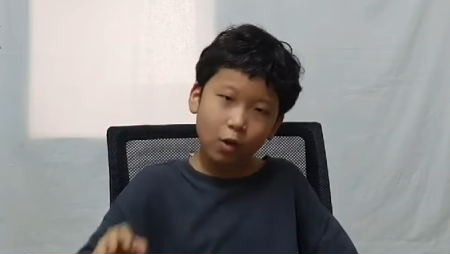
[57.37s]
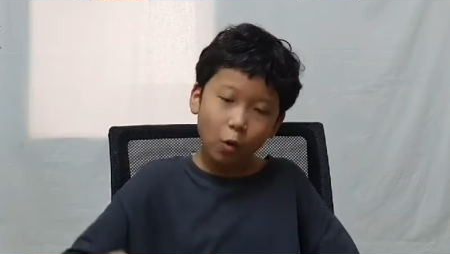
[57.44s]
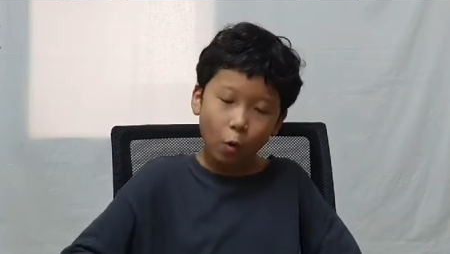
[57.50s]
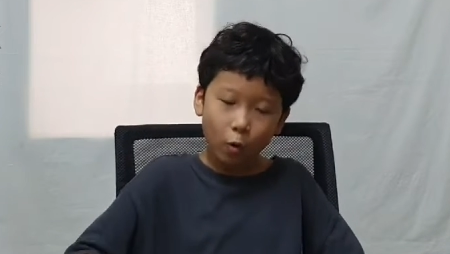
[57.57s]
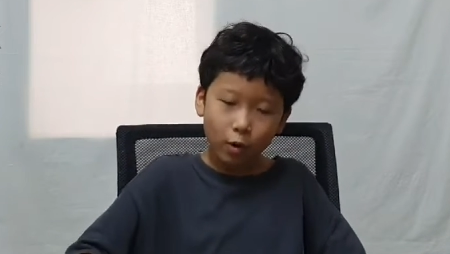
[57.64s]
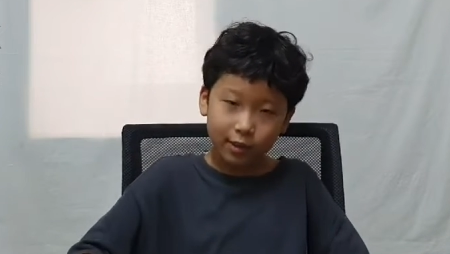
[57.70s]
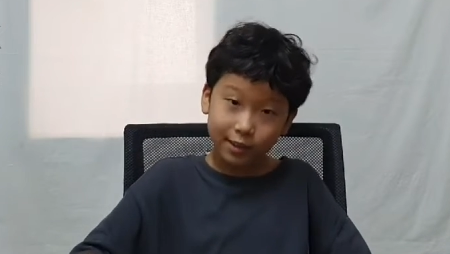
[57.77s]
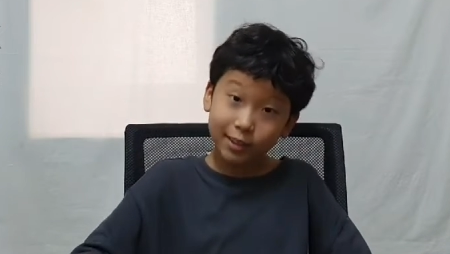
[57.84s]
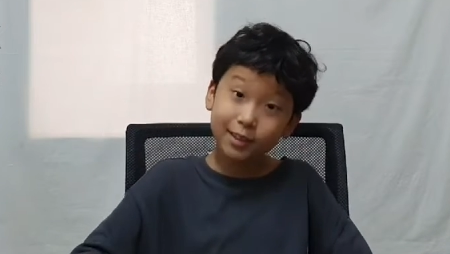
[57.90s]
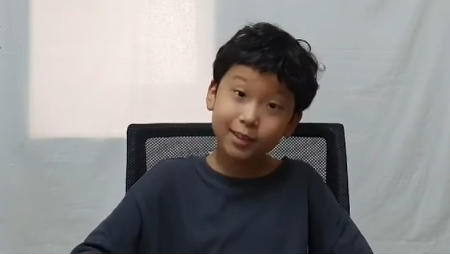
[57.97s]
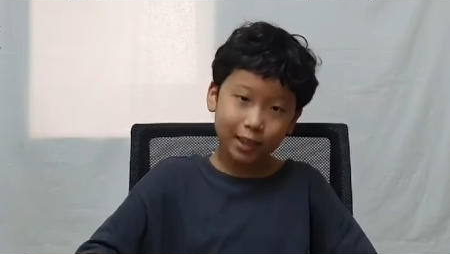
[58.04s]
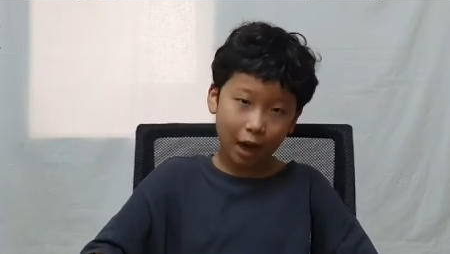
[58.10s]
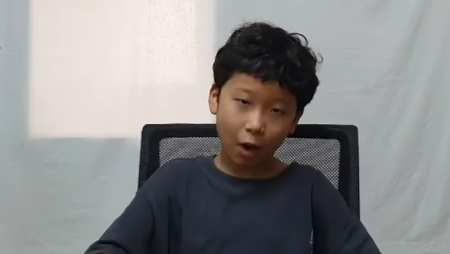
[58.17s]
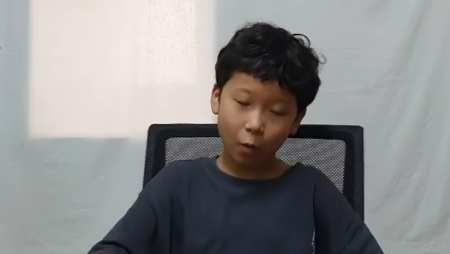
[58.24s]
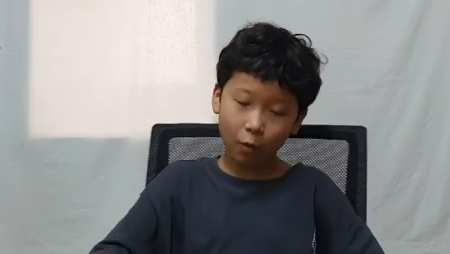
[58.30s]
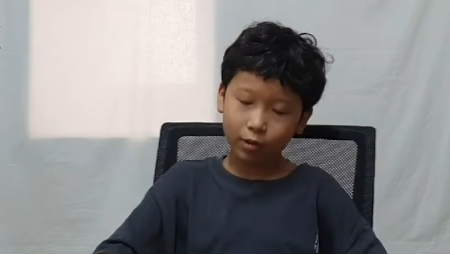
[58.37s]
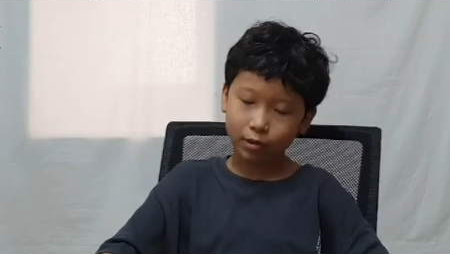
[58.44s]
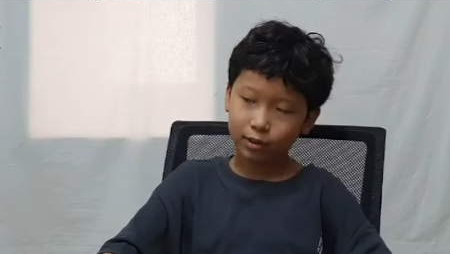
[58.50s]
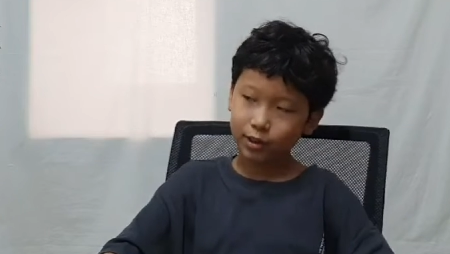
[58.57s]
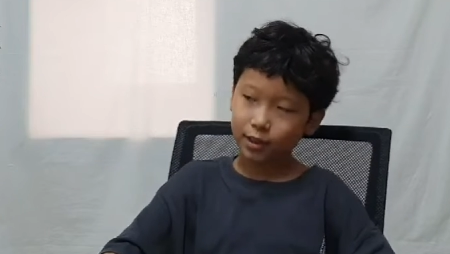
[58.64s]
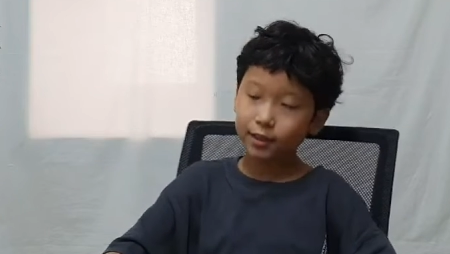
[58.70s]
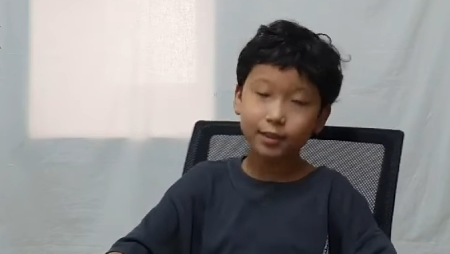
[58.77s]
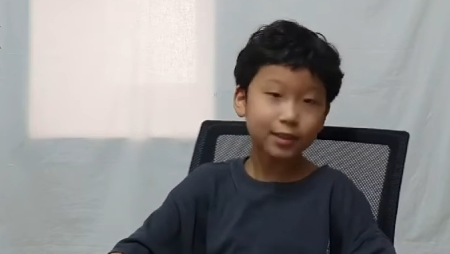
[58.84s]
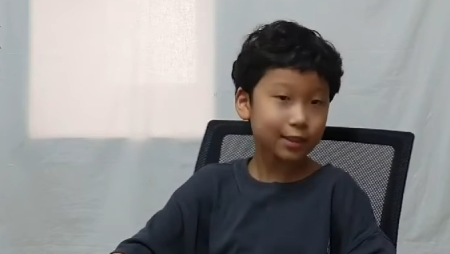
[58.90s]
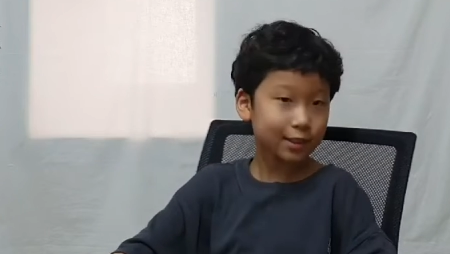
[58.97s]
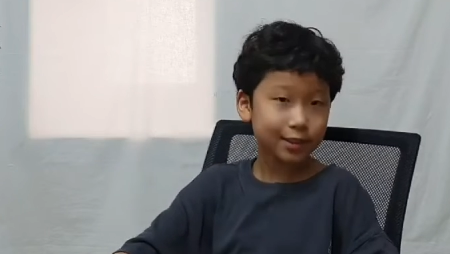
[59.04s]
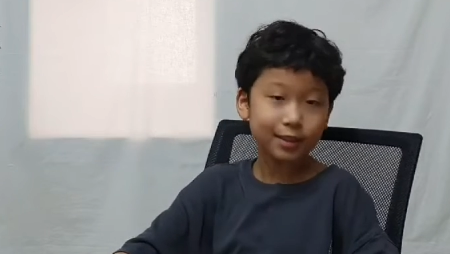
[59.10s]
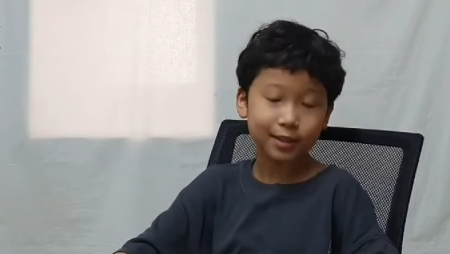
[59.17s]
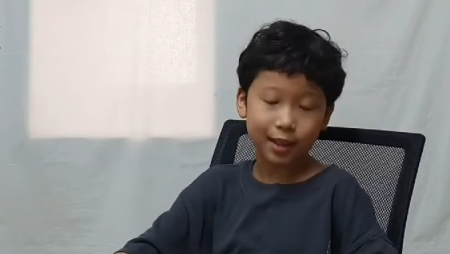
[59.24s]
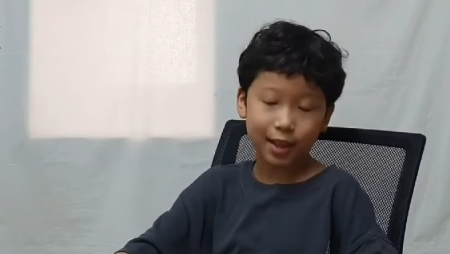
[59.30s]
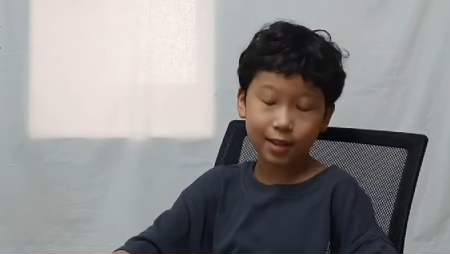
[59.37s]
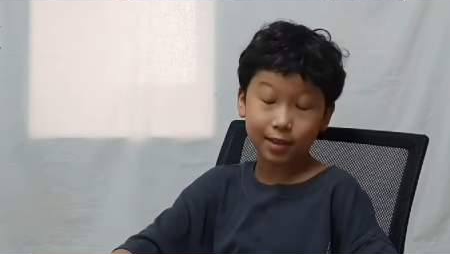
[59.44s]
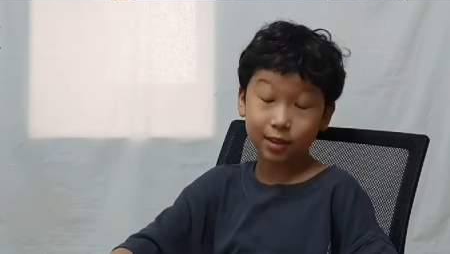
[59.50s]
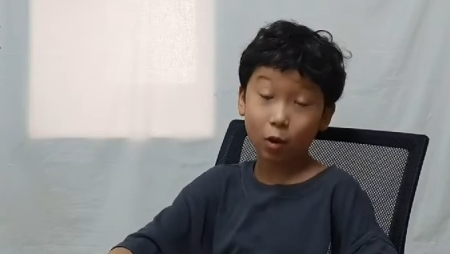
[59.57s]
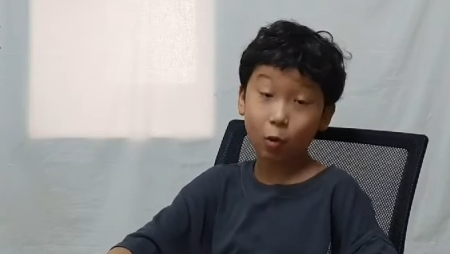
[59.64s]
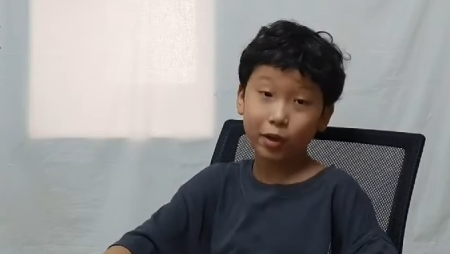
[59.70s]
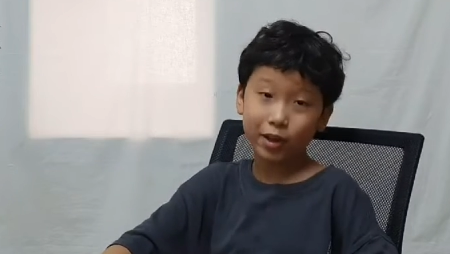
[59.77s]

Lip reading: or 6 hours 6 days a